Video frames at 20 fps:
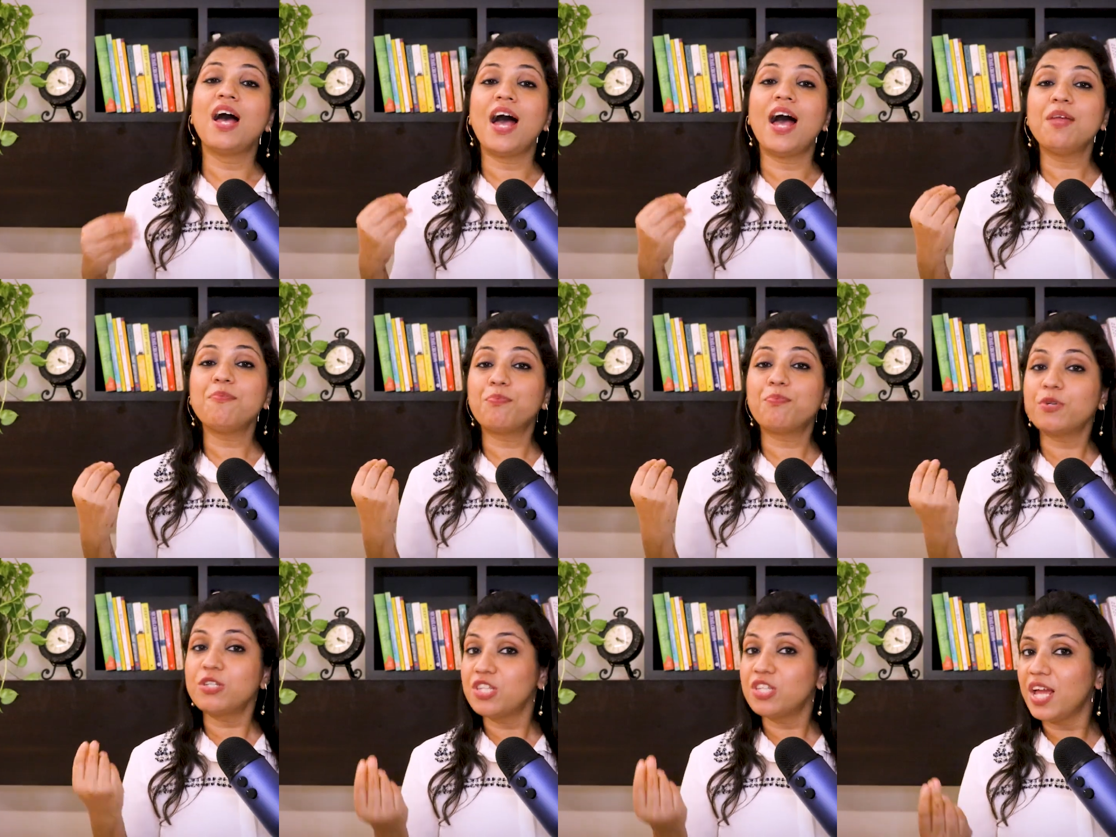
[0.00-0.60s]

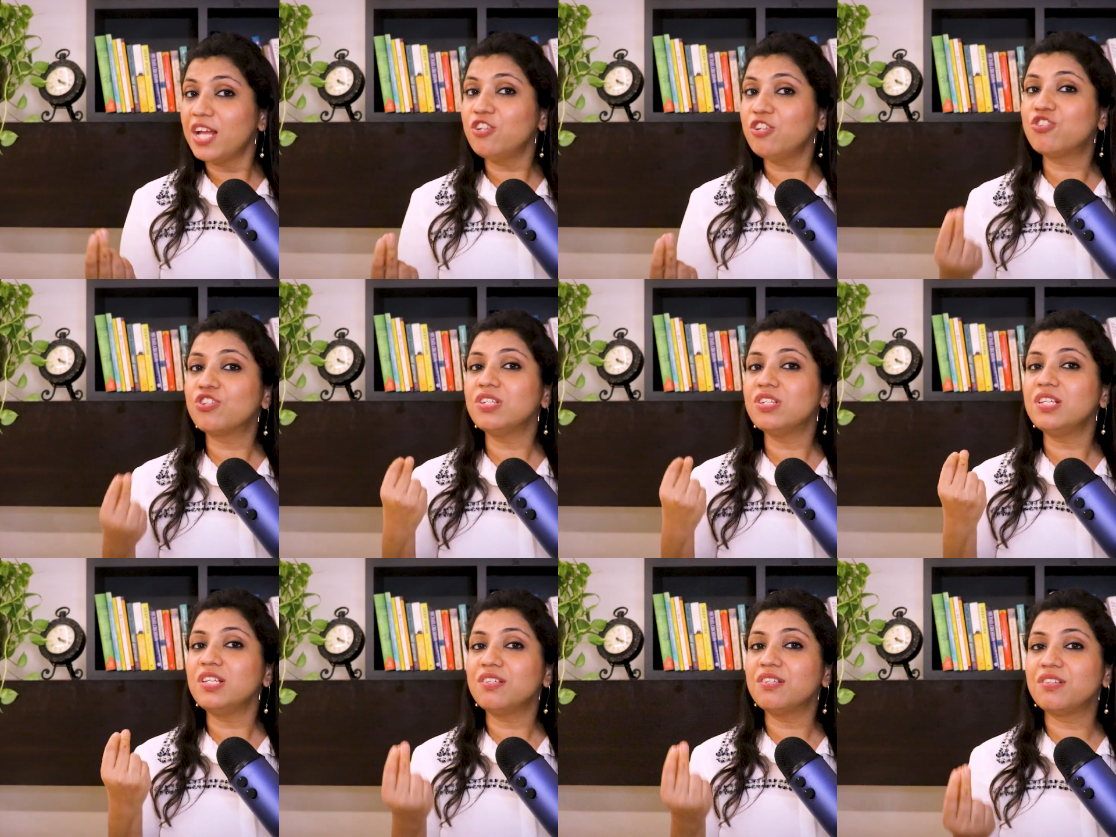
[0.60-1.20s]
and
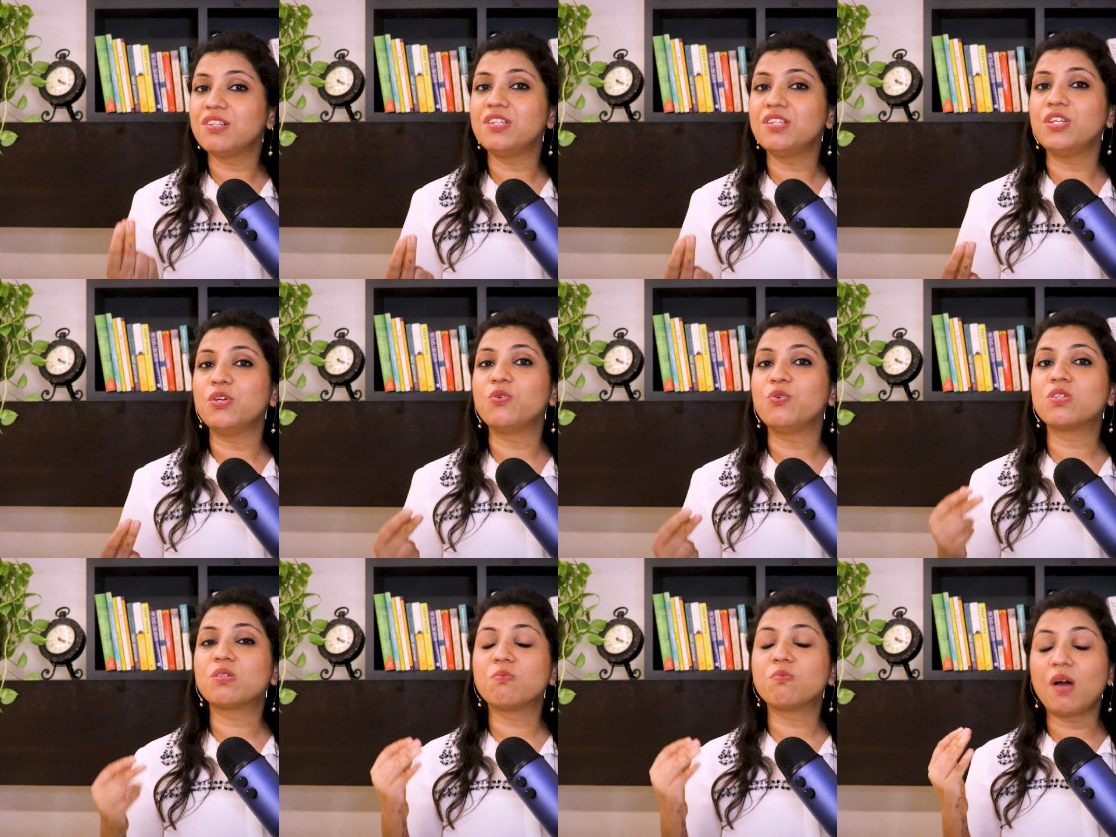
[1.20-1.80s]
potentially
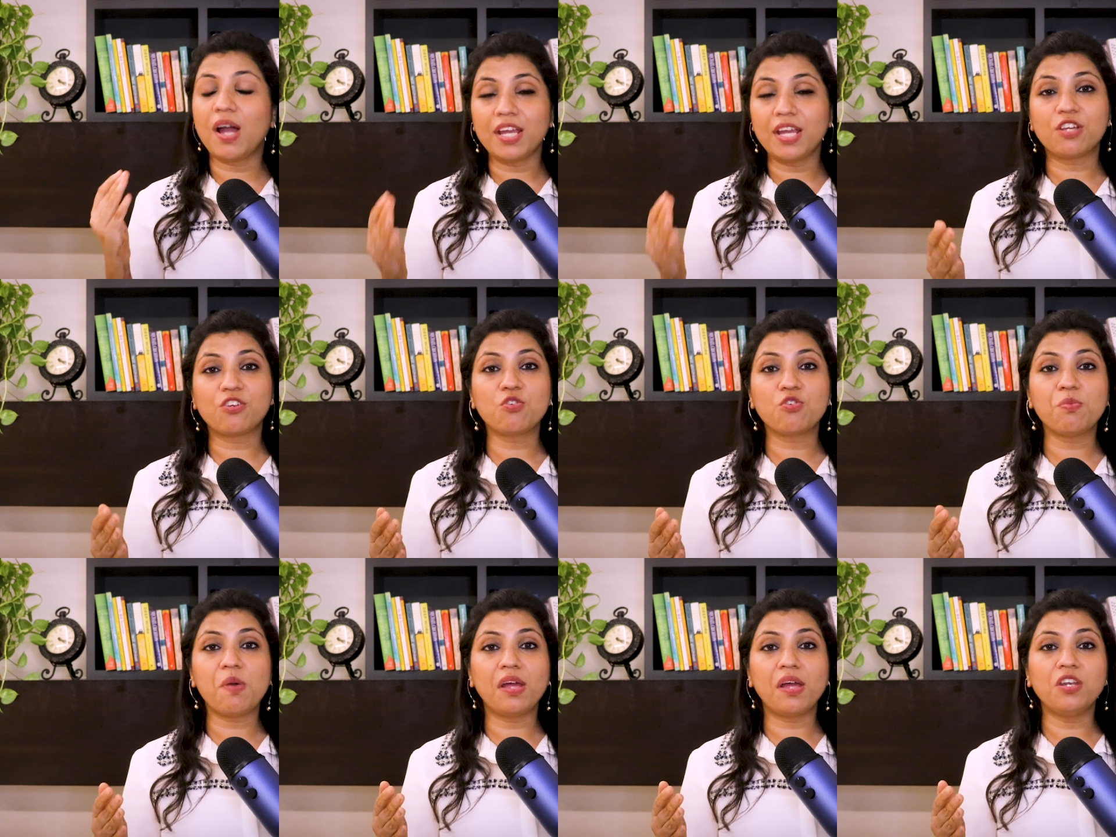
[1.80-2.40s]
reduce
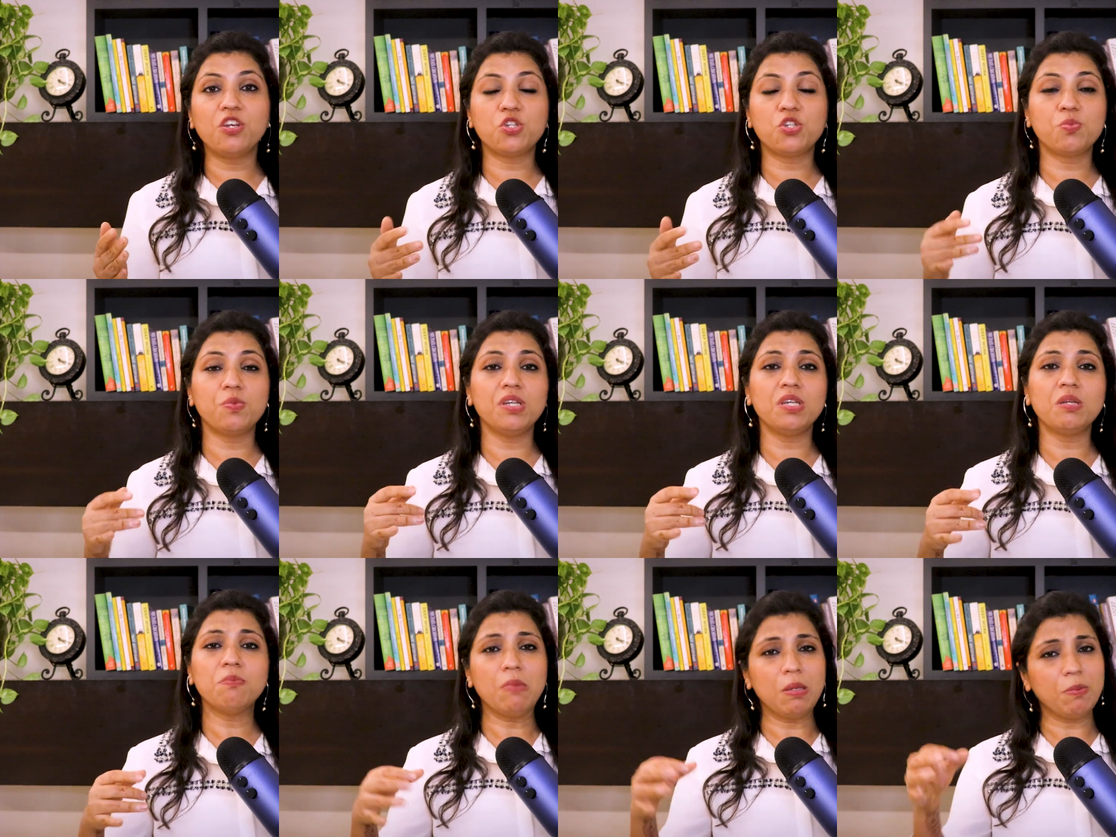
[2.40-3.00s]

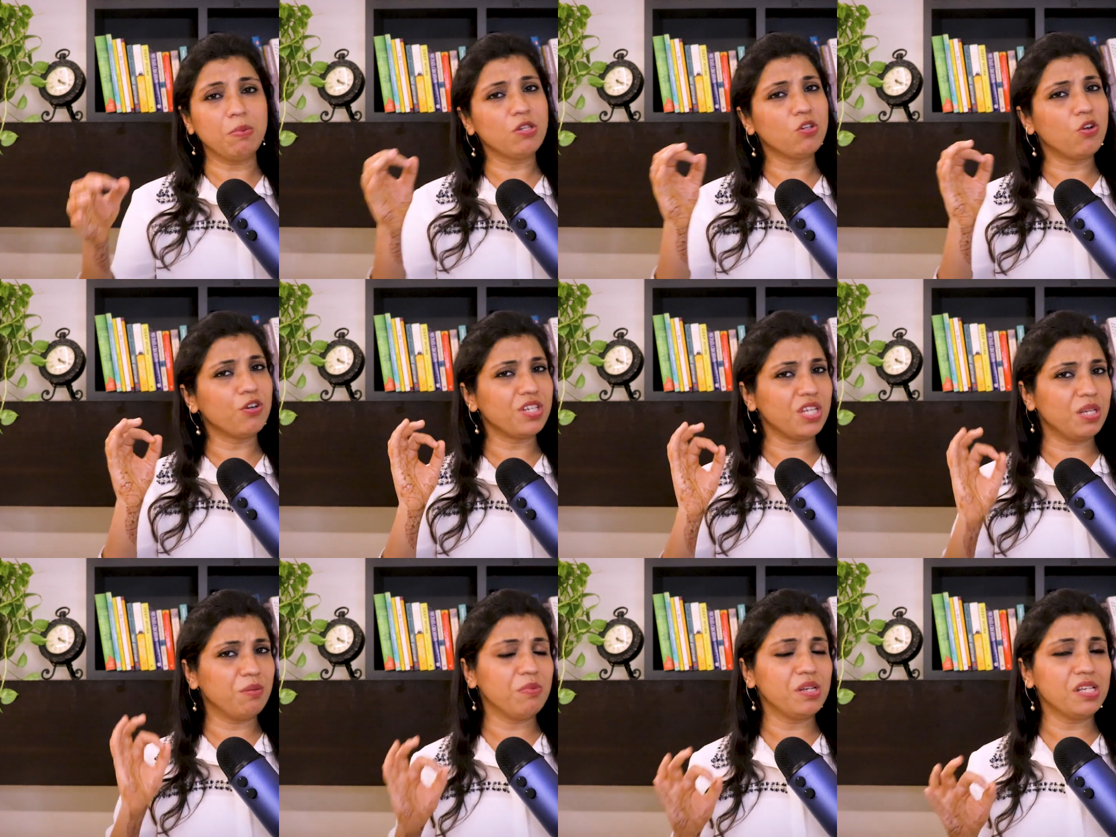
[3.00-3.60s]
micromanagement, maybe
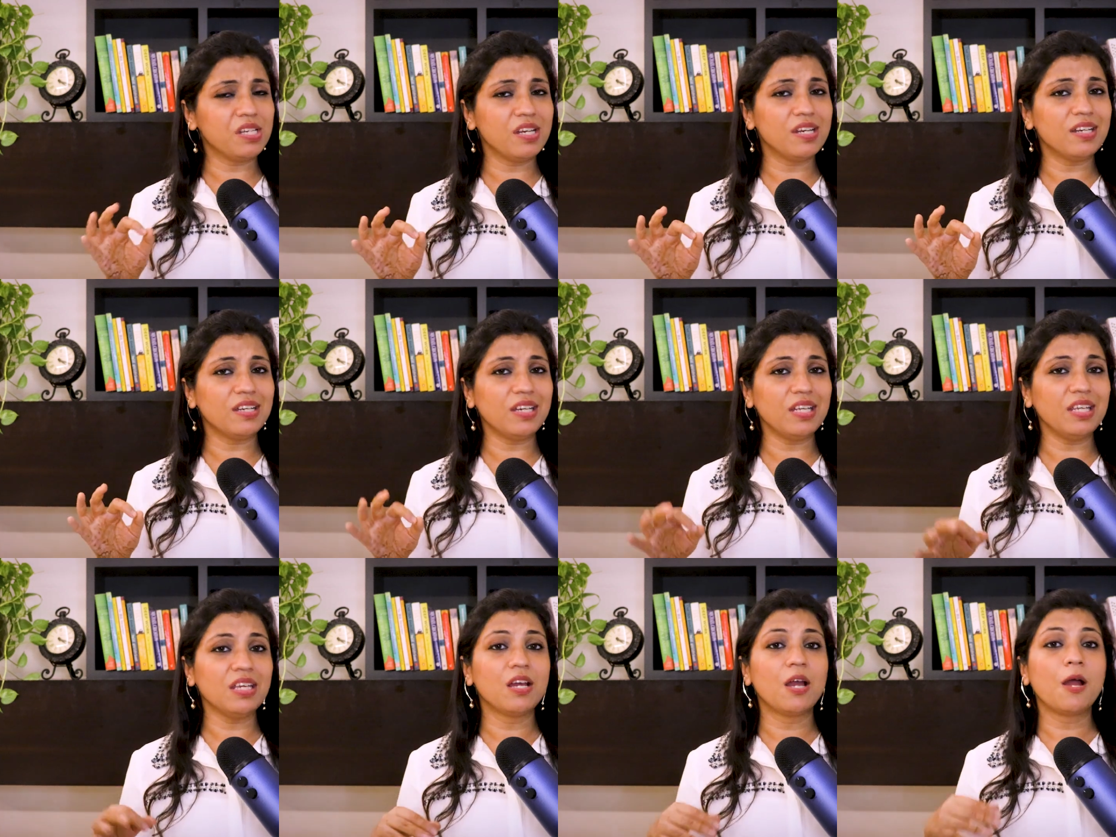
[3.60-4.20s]
not
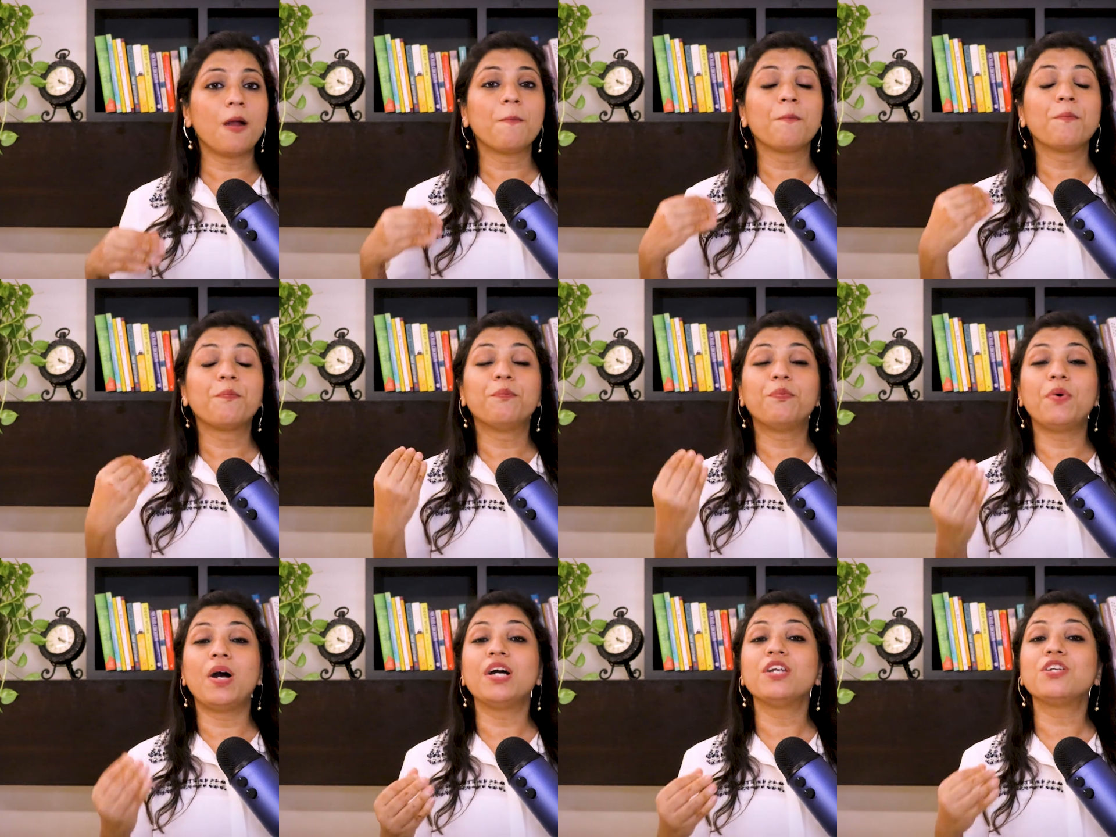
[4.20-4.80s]
immediately,
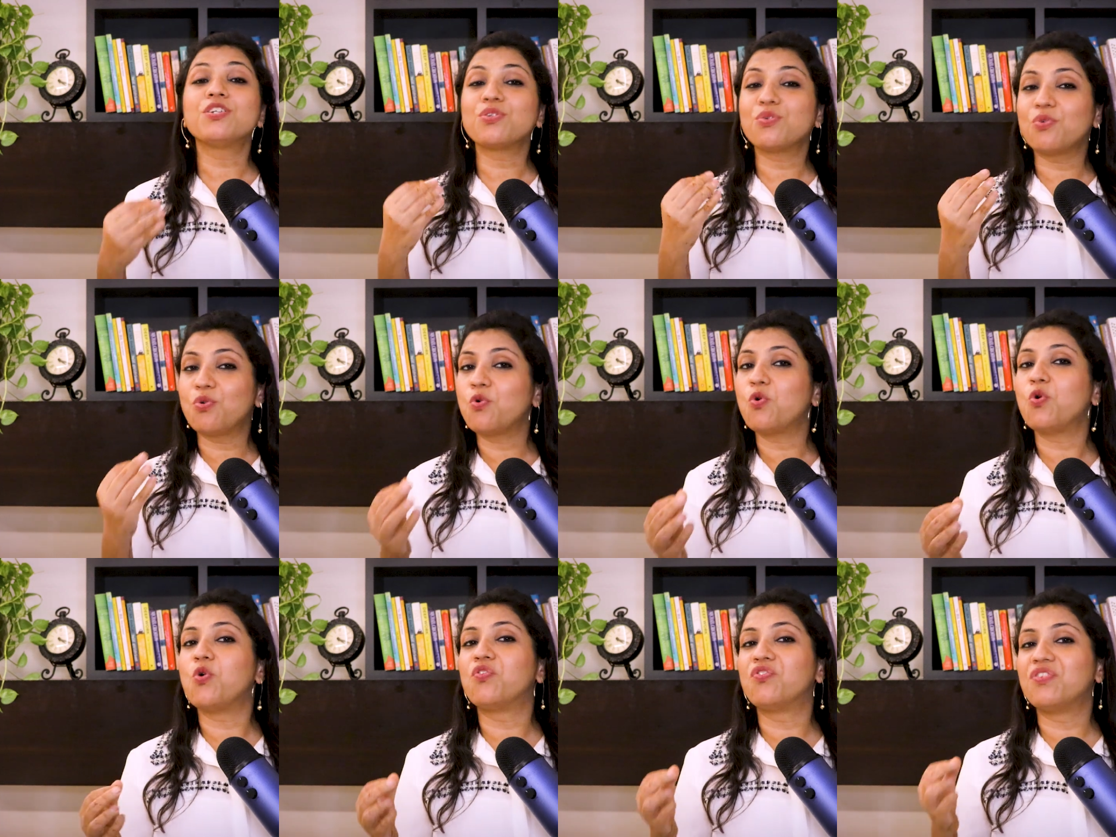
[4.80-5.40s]
but
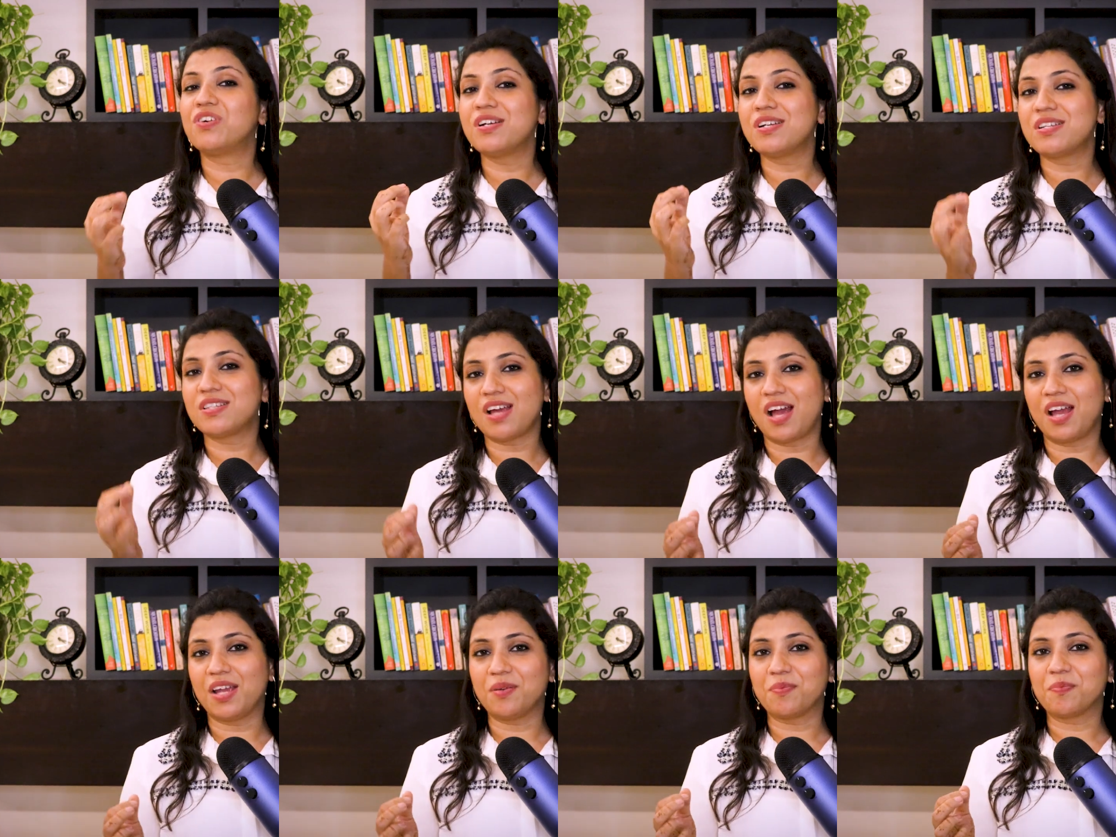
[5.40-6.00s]
over
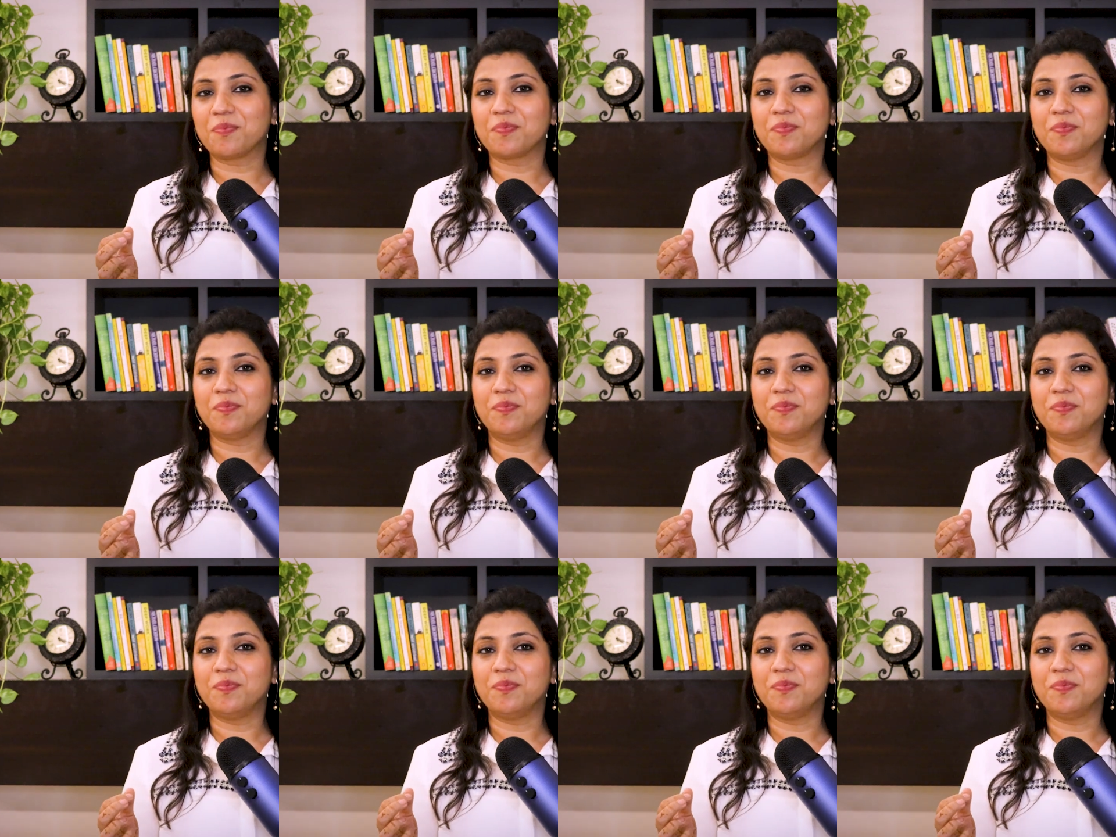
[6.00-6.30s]
time.